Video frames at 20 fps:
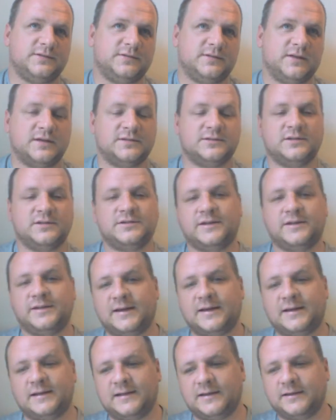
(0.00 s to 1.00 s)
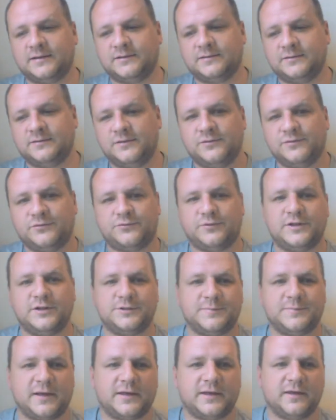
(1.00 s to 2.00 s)
as I said earlier, friends
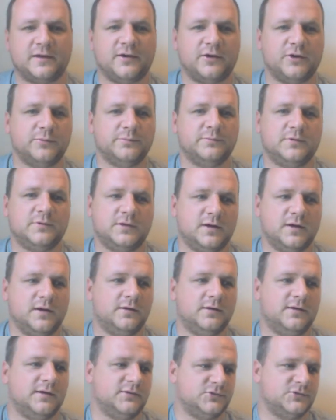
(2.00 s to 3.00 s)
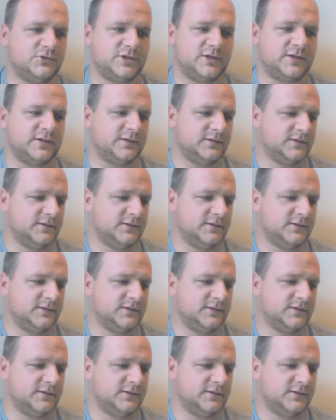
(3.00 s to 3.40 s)
back at home, car culture.